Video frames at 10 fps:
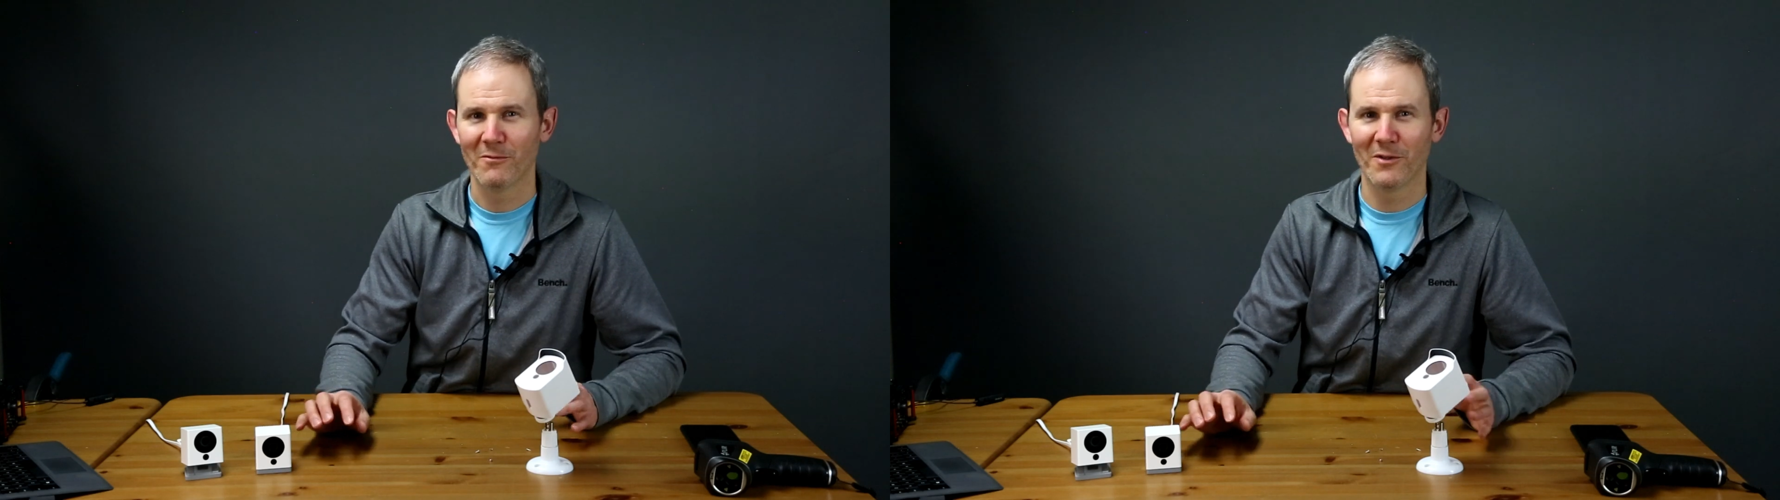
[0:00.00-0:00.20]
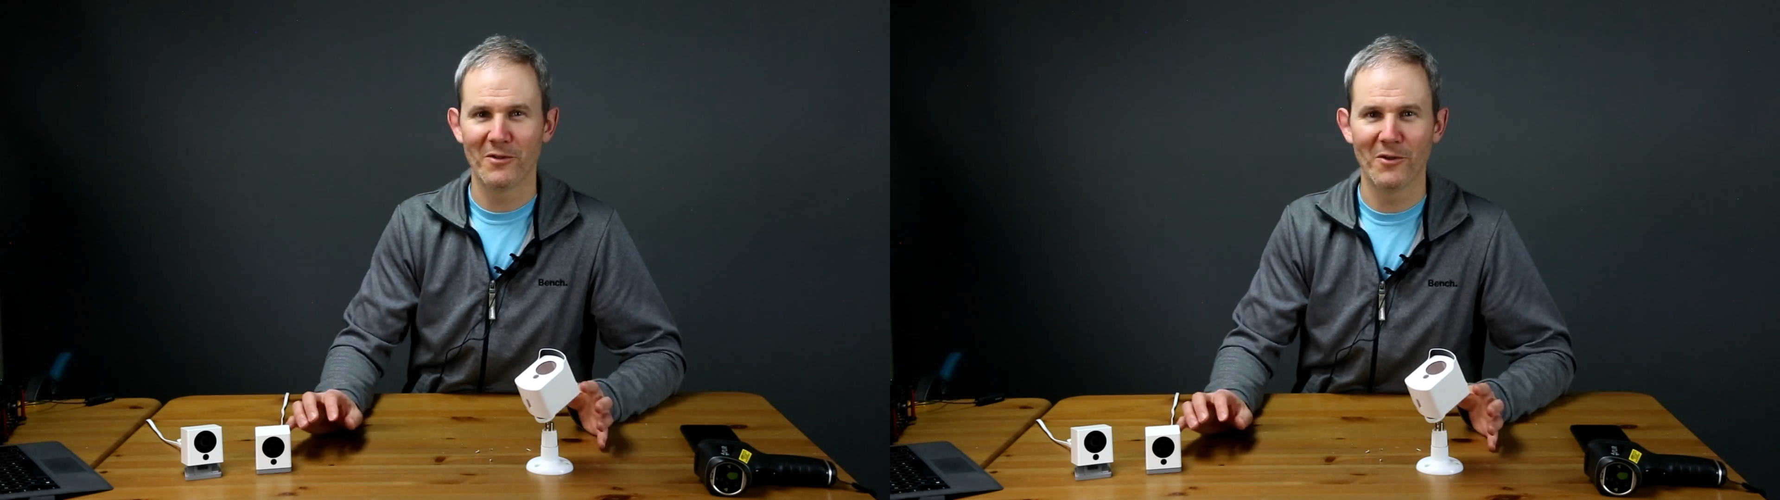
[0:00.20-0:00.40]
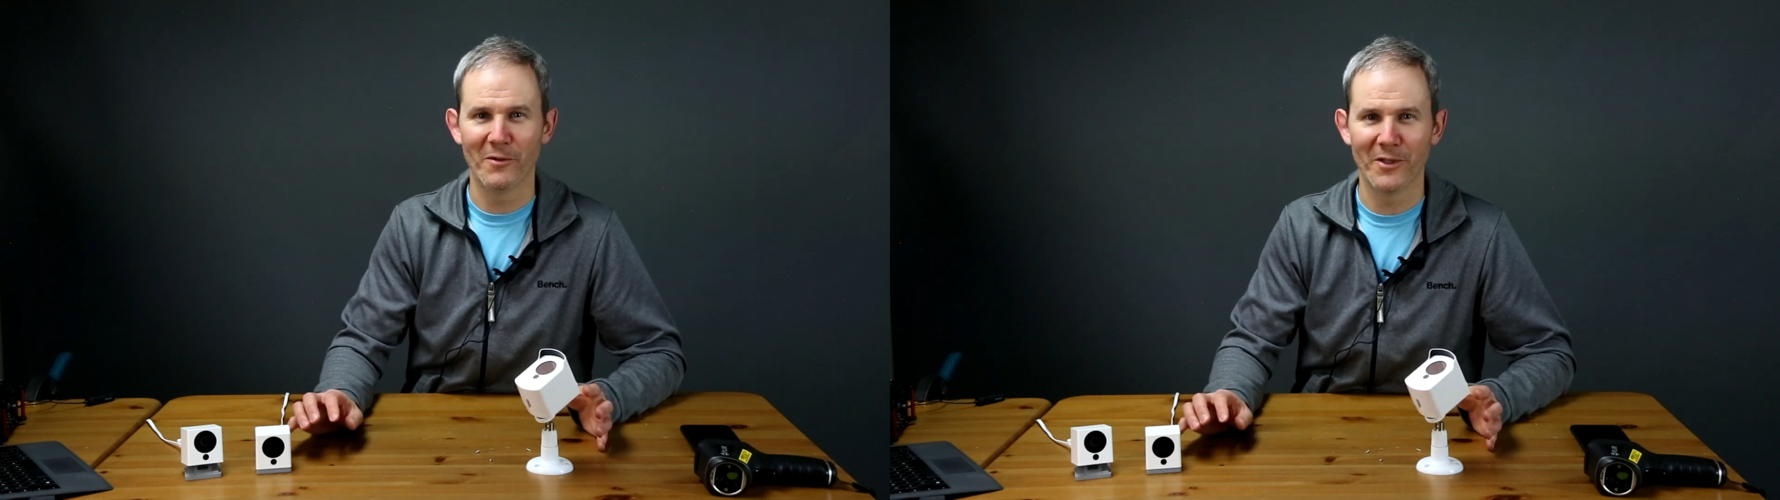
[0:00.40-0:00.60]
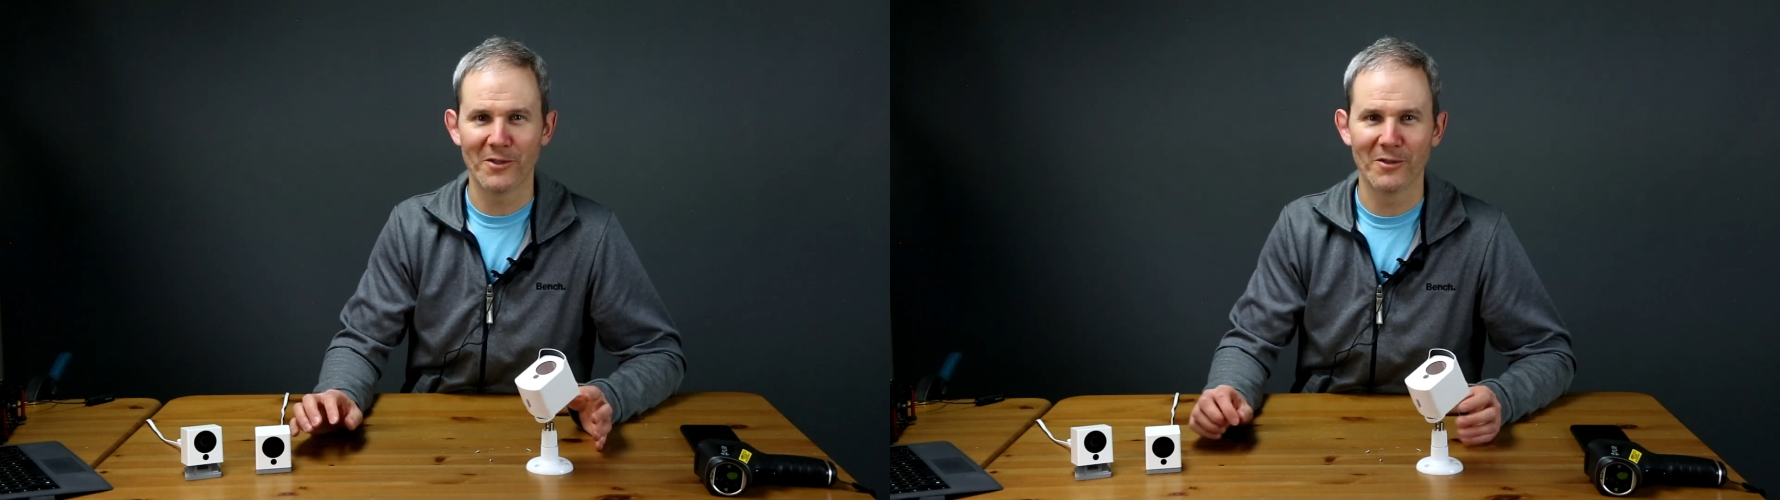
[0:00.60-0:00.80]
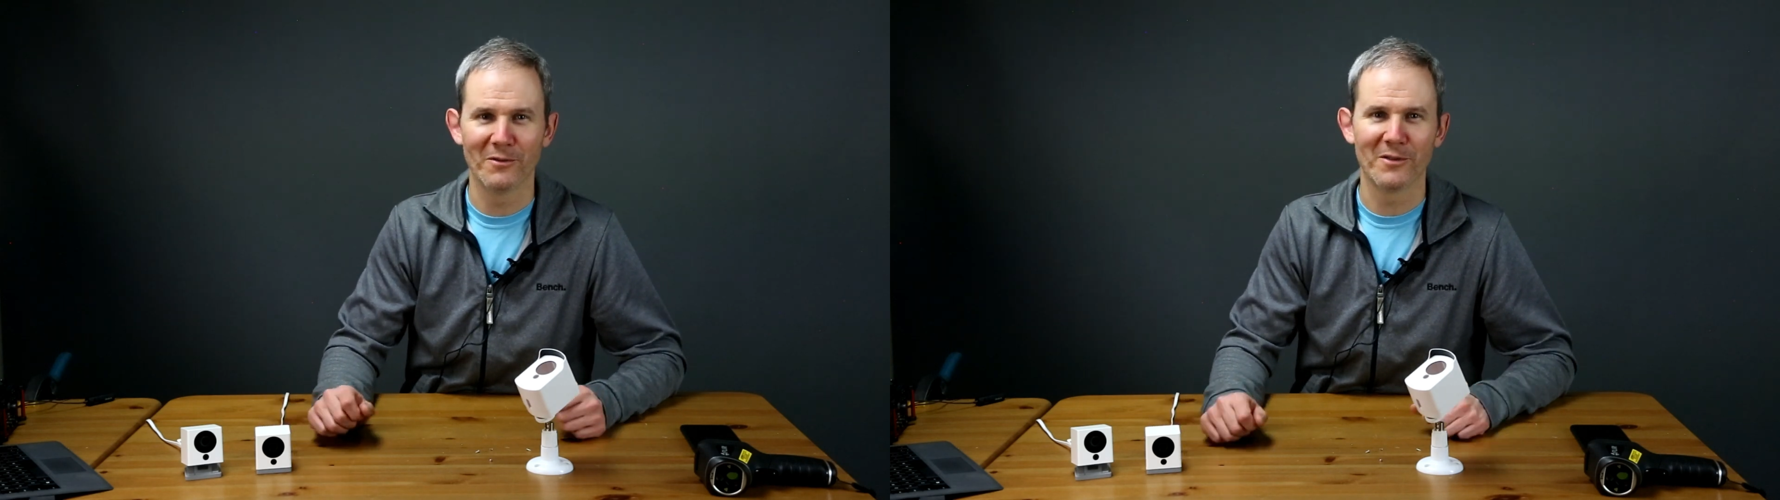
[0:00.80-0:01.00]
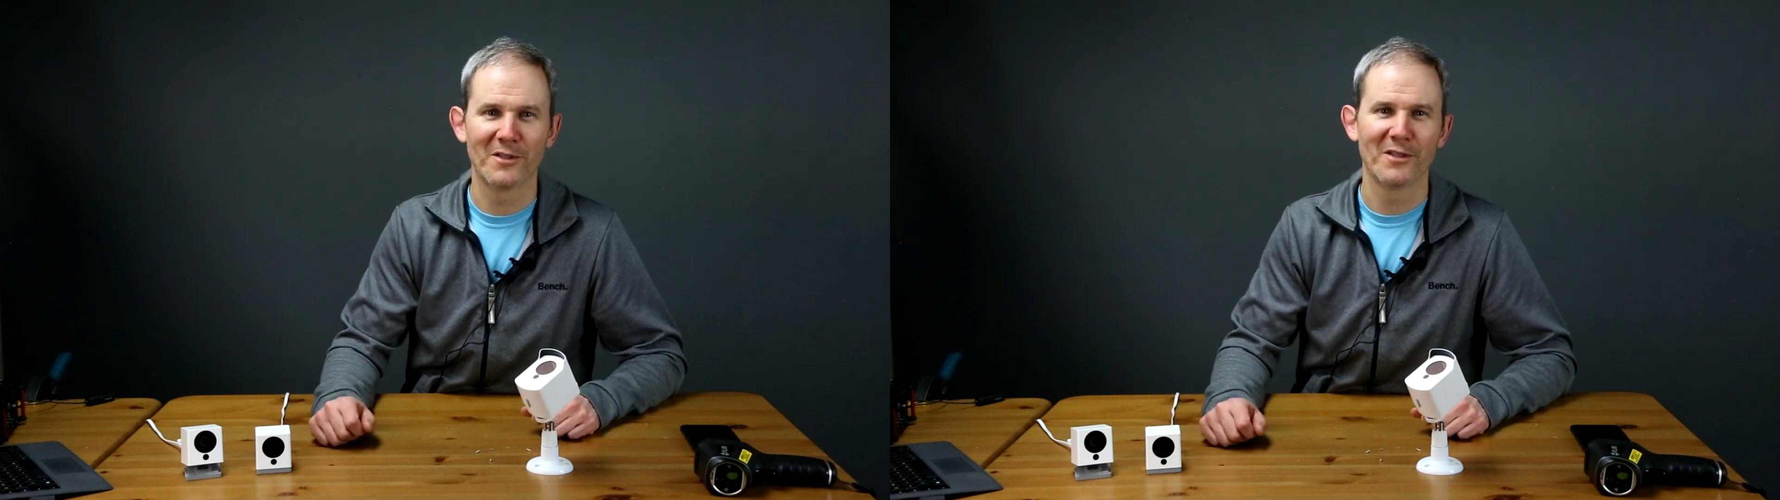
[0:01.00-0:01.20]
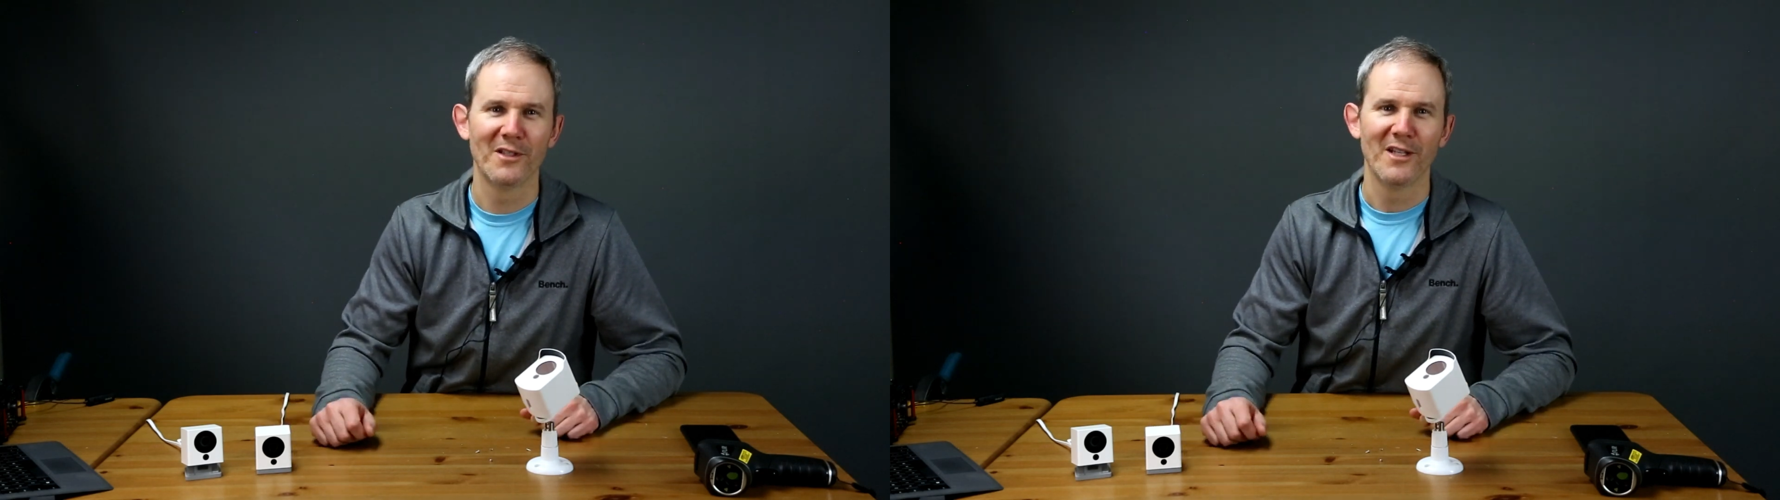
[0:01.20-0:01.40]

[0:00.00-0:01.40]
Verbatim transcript: with no issues.